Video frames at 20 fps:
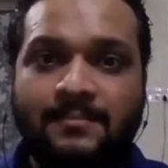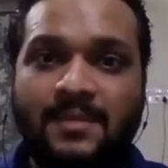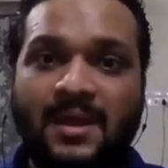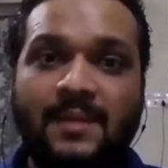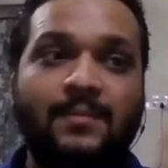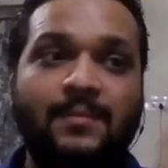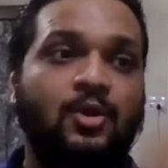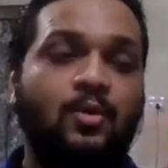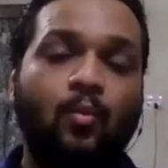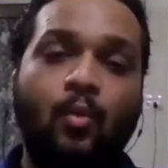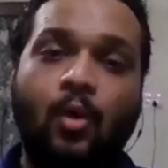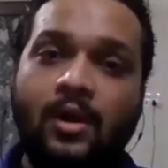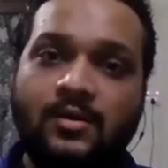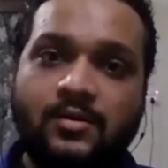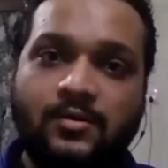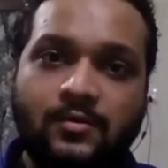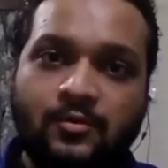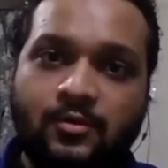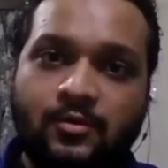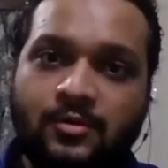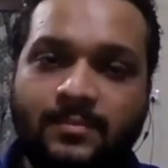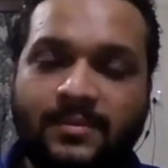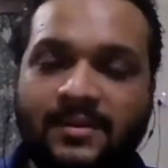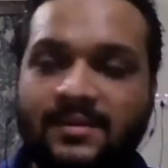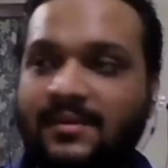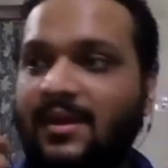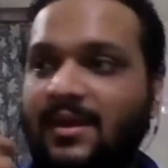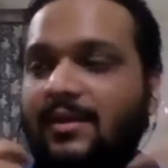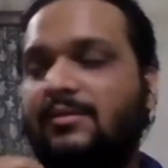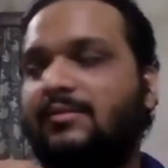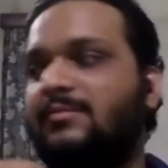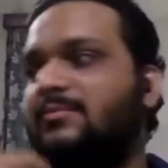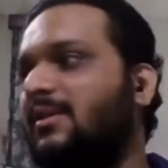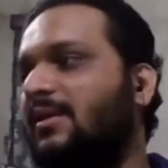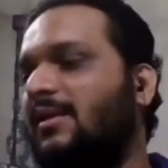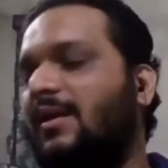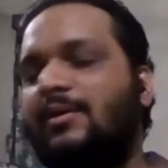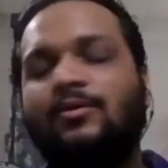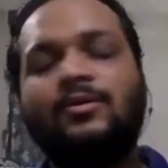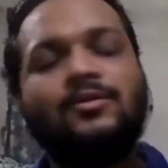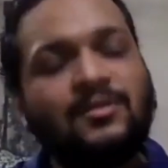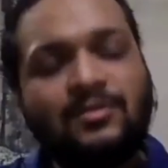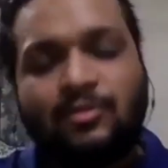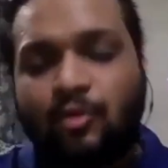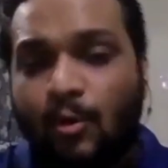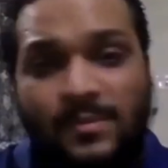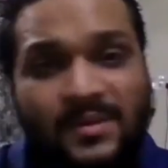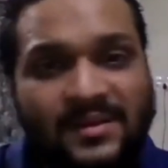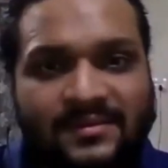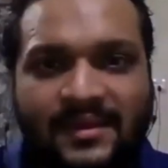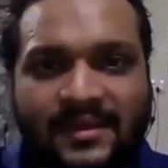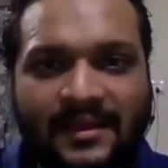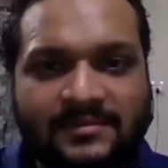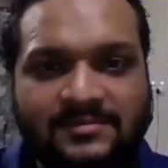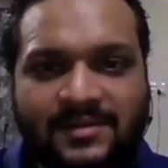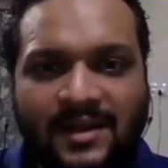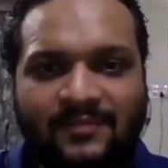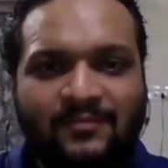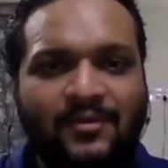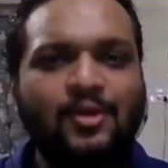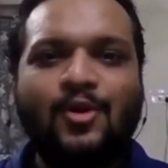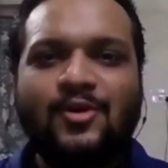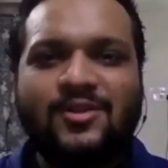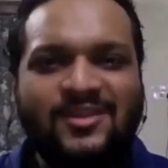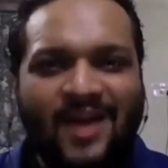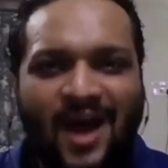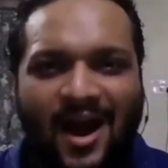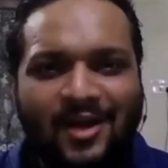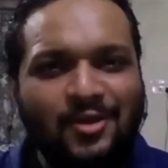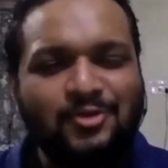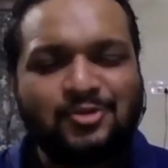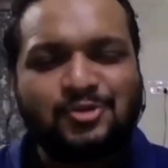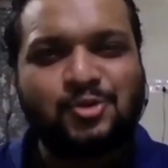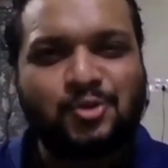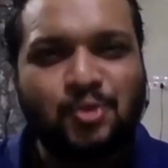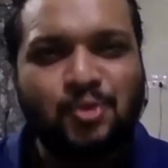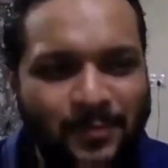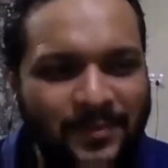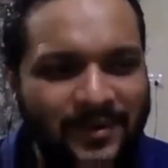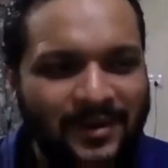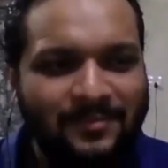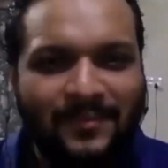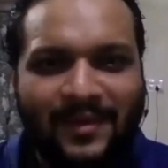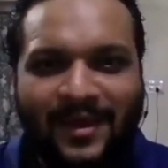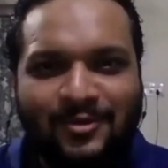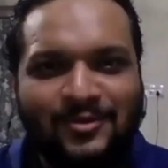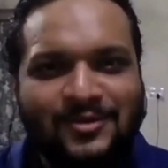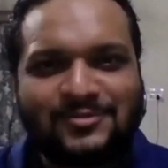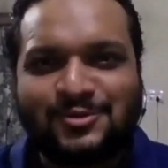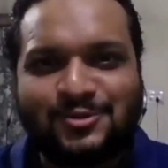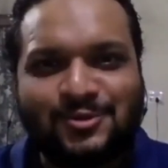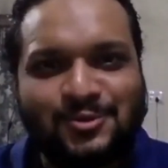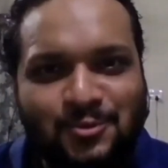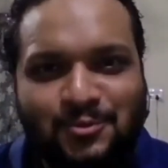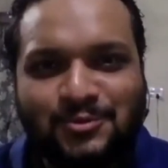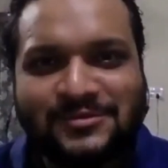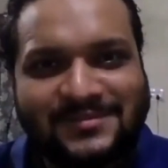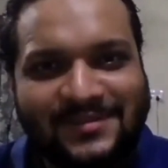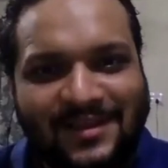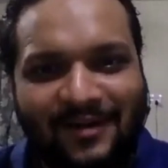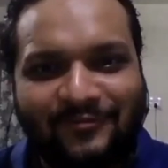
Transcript: Maybe you want to, but then there's so many things. Like when you're young, you're stupid, man. You just do stuff.